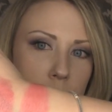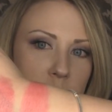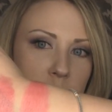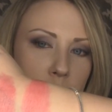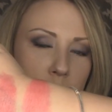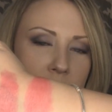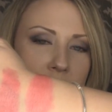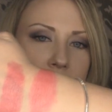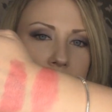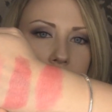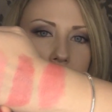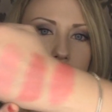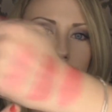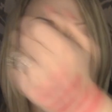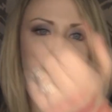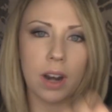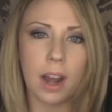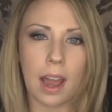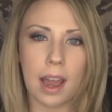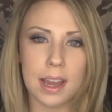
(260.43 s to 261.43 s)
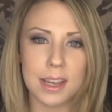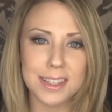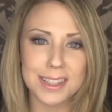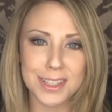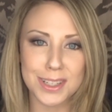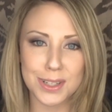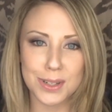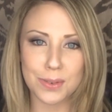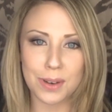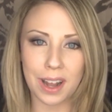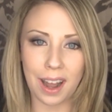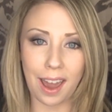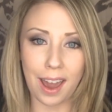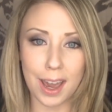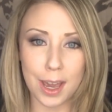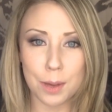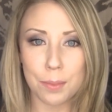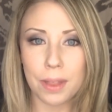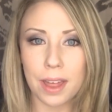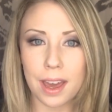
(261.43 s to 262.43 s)
So basically what I do when
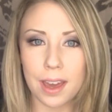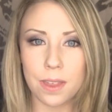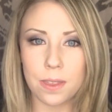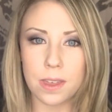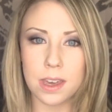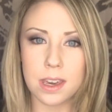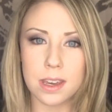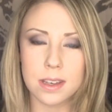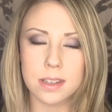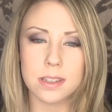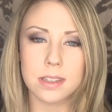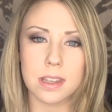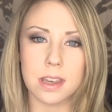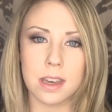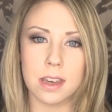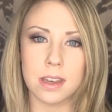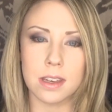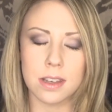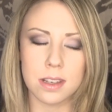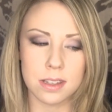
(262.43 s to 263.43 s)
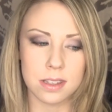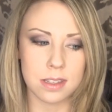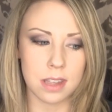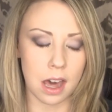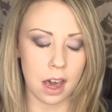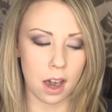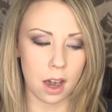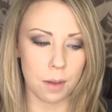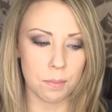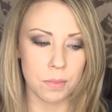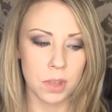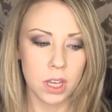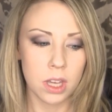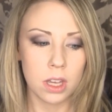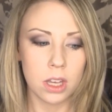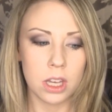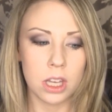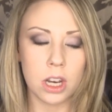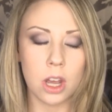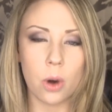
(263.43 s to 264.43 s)
I apply these is,
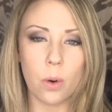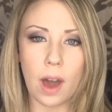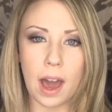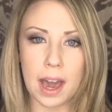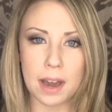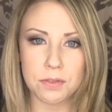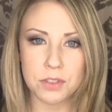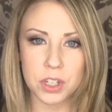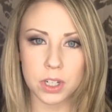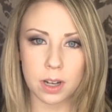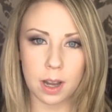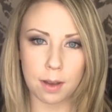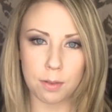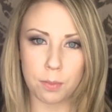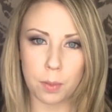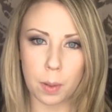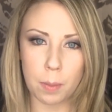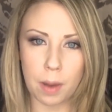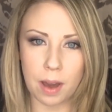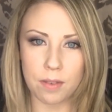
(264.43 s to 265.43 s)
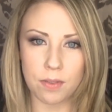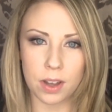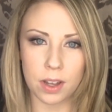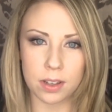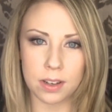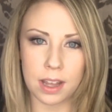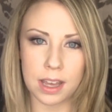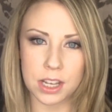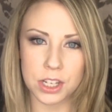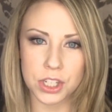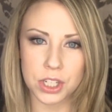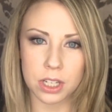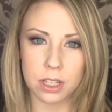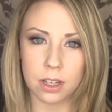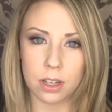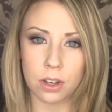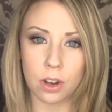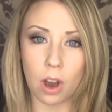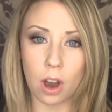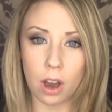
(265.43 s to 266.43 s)
you know, after I've put my
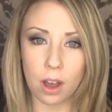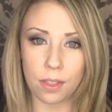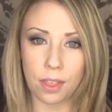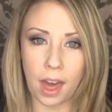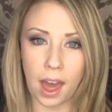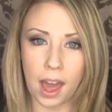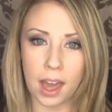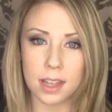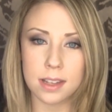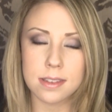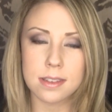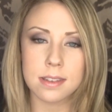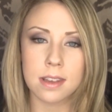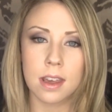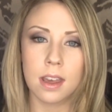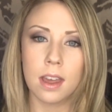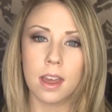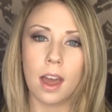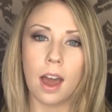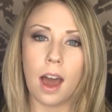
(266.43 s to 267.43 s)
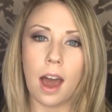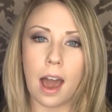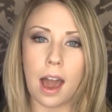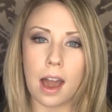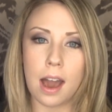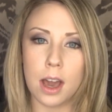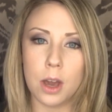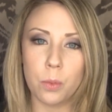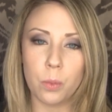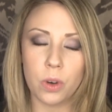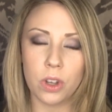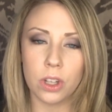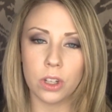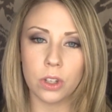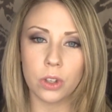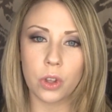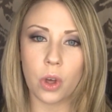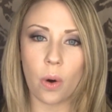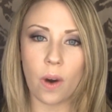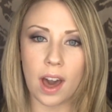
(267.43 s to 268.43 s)
foundation and all that, I
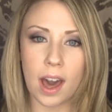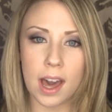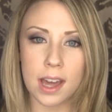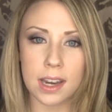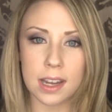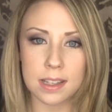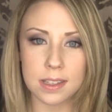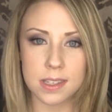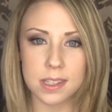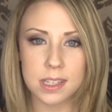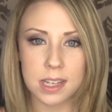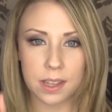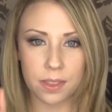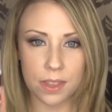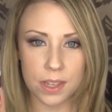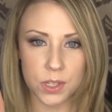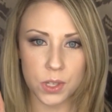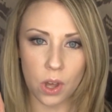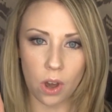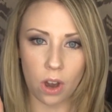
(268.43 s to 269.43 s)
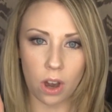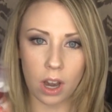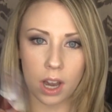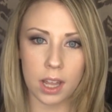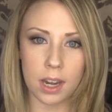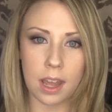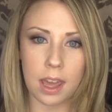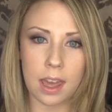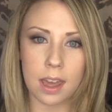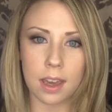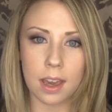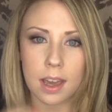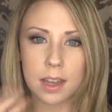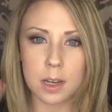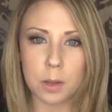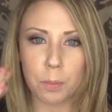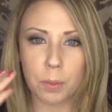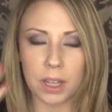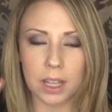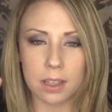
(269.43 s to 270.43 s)
will go ahead and stick this on and
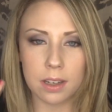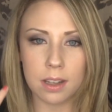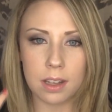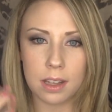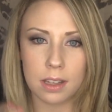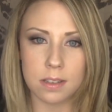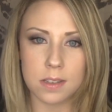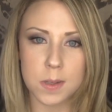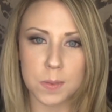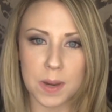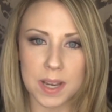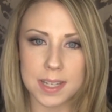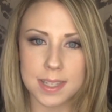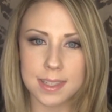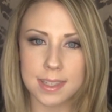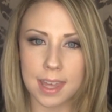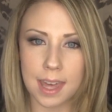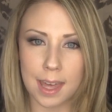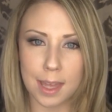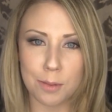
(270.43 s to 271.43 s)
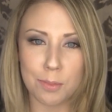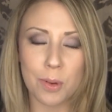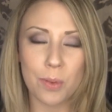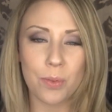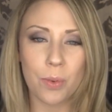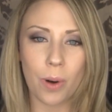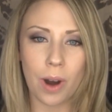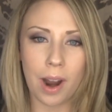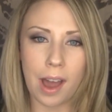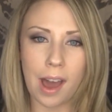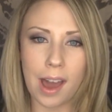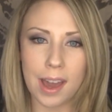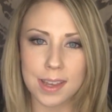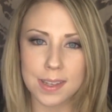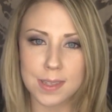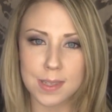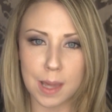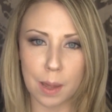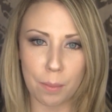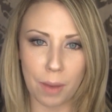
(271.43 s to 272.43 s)
kind of blend it into my skin before I
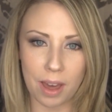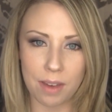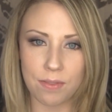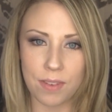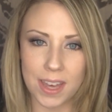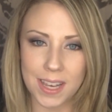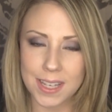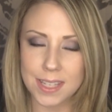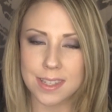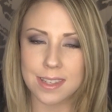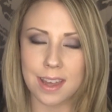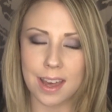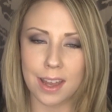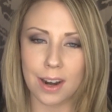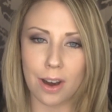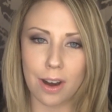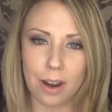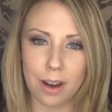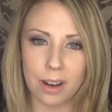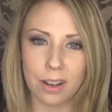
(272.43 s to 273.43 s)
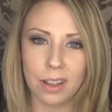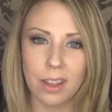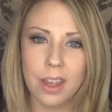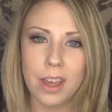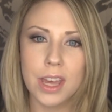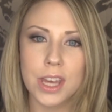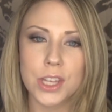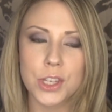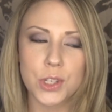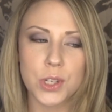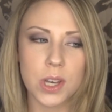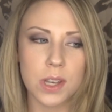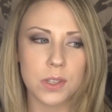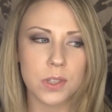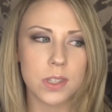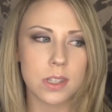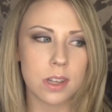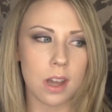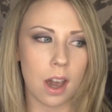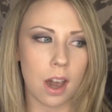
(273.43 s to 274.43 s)
set my face at all.
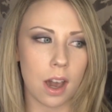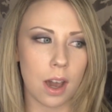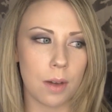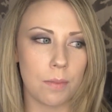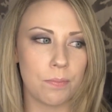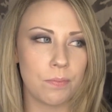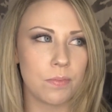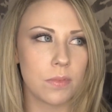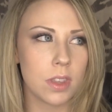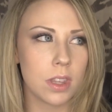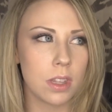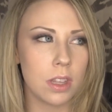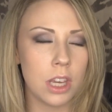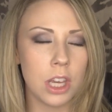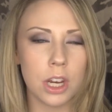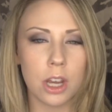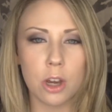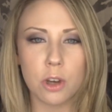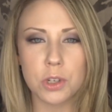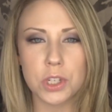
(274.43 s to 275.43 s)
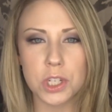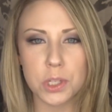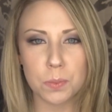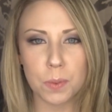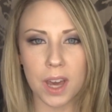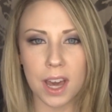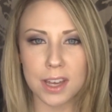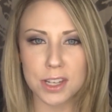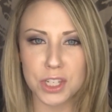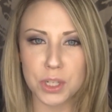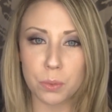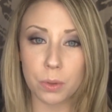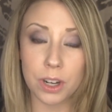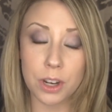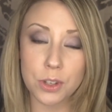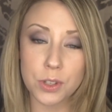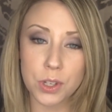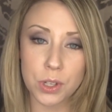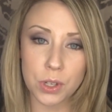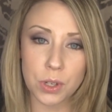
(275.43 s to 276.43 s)
Just, you know, just because you
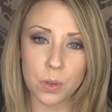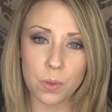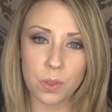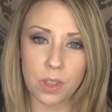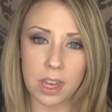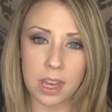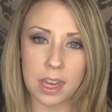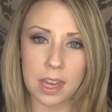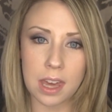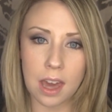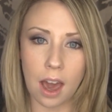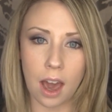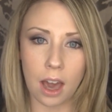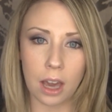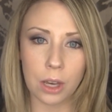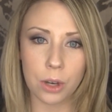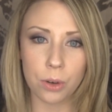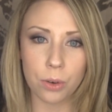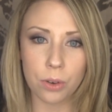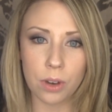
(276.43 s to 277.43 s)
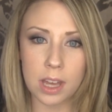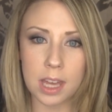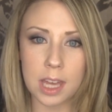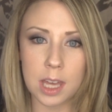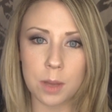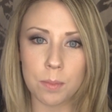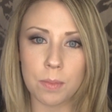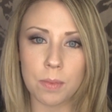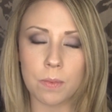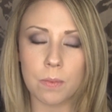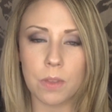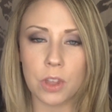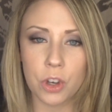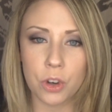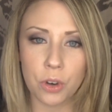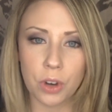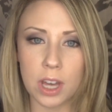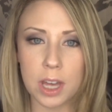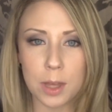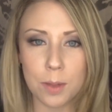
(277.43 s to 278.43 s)
want to do the cream
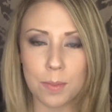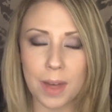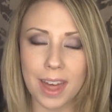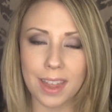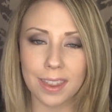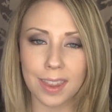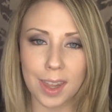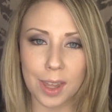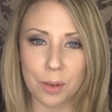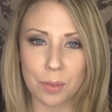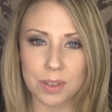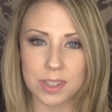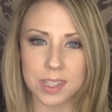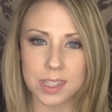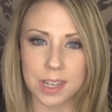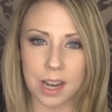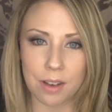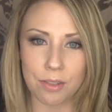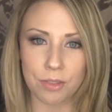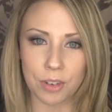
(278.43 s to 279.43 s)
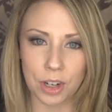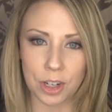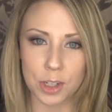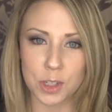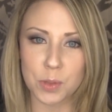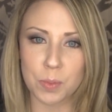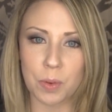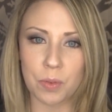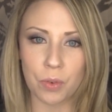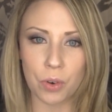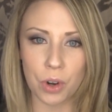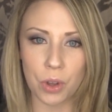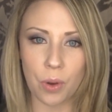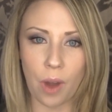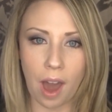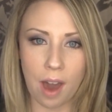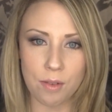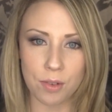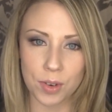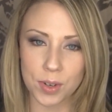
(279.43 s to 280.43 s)
and liquid stuff first before you
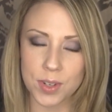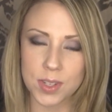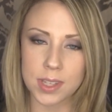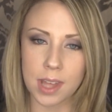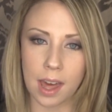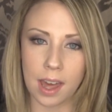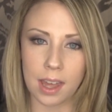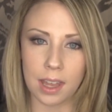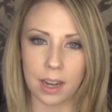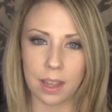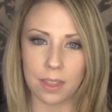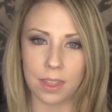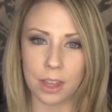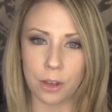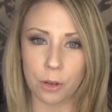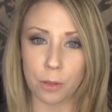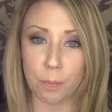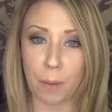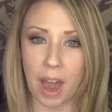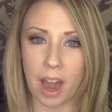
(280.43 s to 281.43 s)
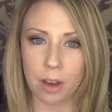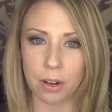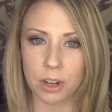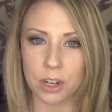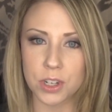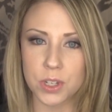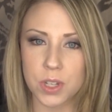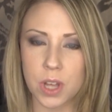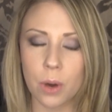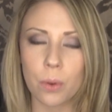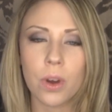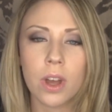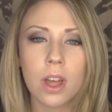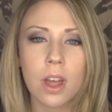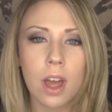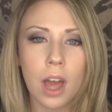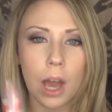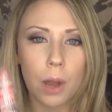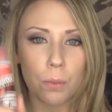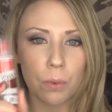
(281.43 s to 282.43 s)
ever set anything with powder. So
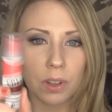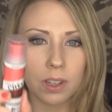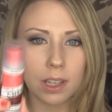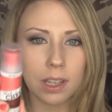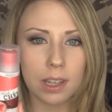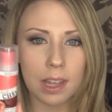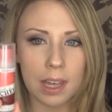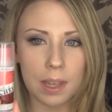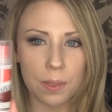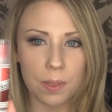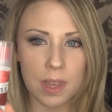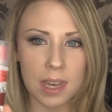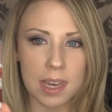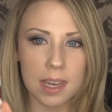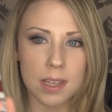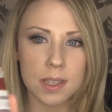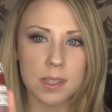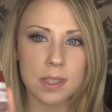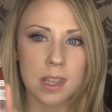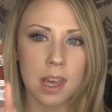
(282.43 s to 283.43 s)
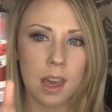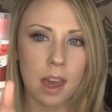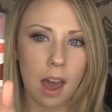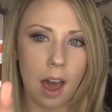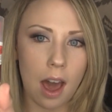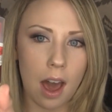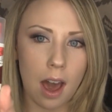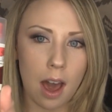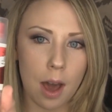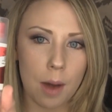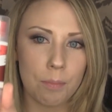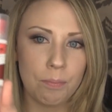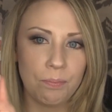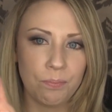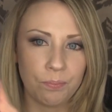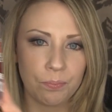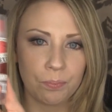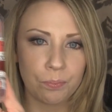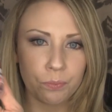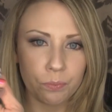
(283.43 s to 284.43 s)
I really like these.
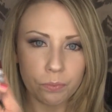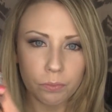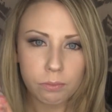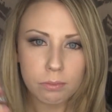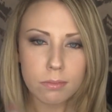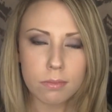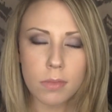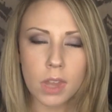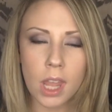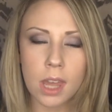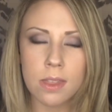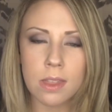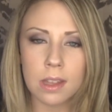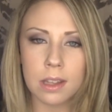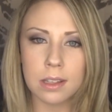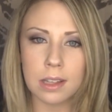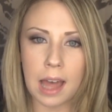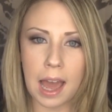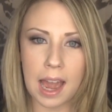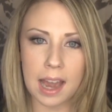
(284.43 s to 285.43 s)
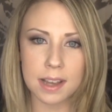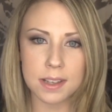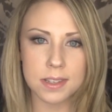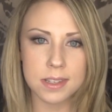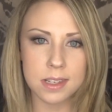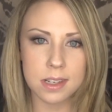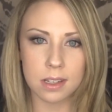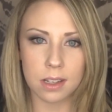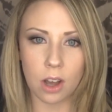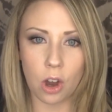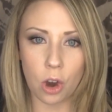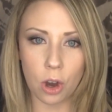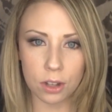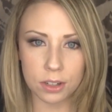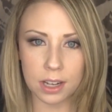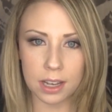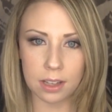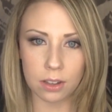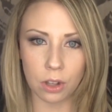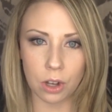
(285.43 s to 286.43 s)
They'll last
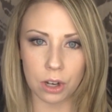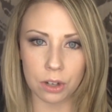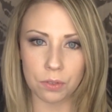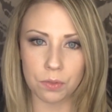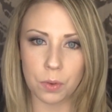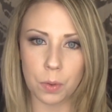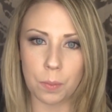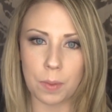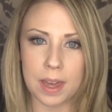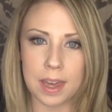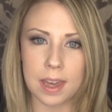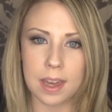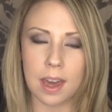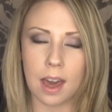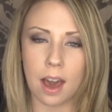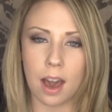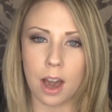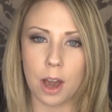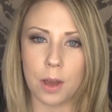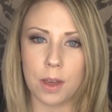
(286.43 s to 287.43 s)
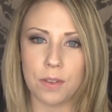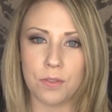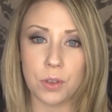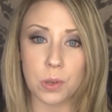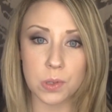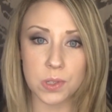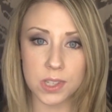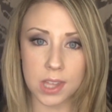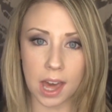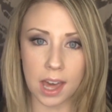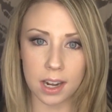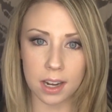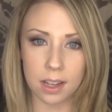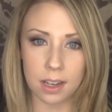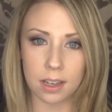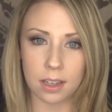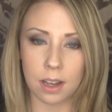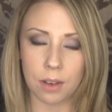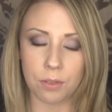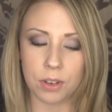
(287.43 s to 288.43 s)
all day long for me if you set
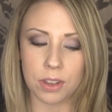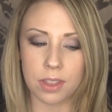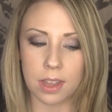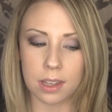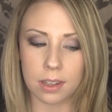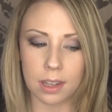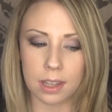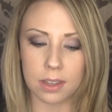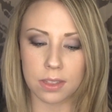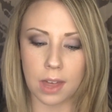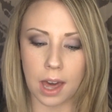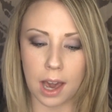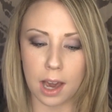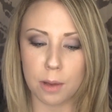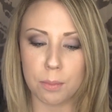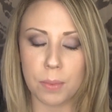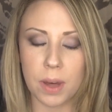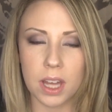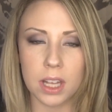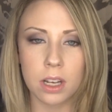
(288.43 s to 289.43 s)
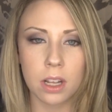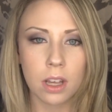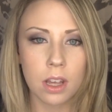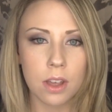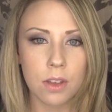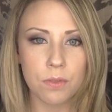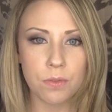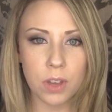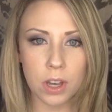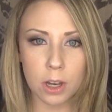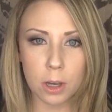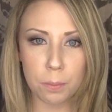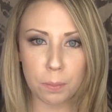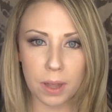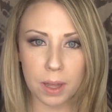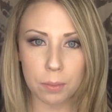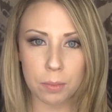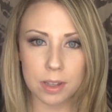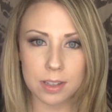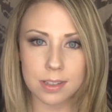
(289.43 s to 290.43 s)
it and everything like that. But very
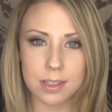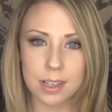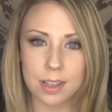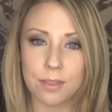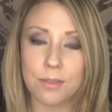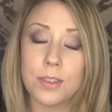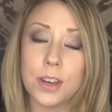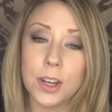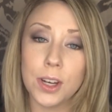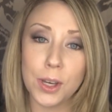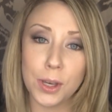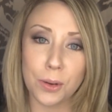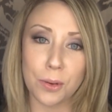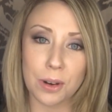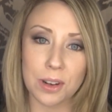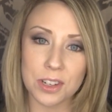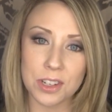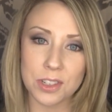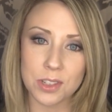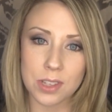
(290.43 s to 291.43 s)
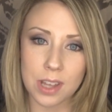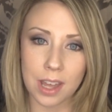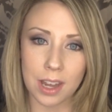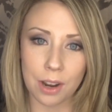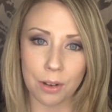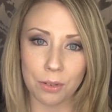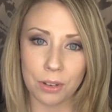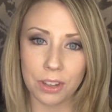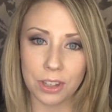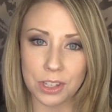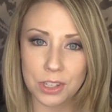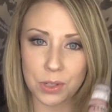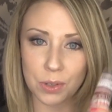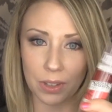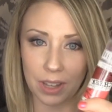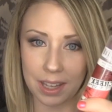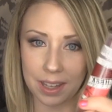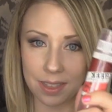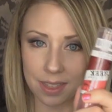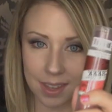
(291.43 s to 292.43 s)
pigmented, very gorgeous, and I really
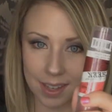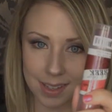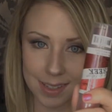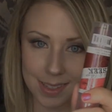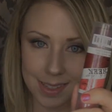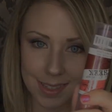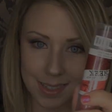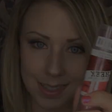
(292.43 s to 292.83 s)
do like this.